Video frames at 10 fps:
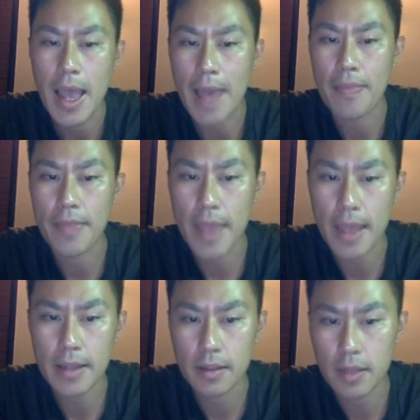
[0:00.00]
And
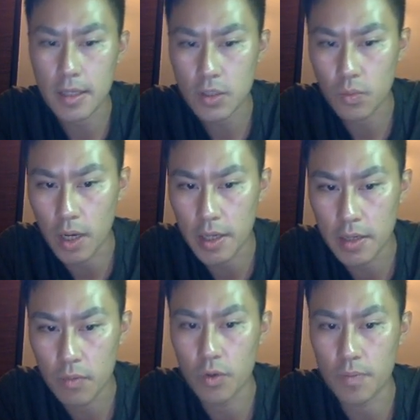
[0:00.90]
then this one
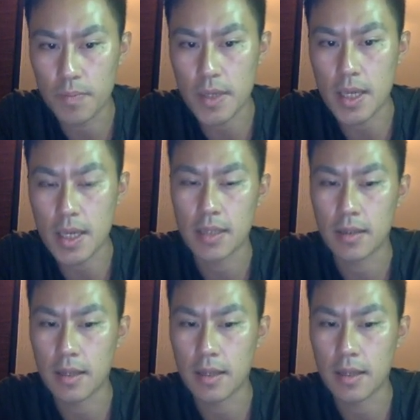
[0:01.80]
would be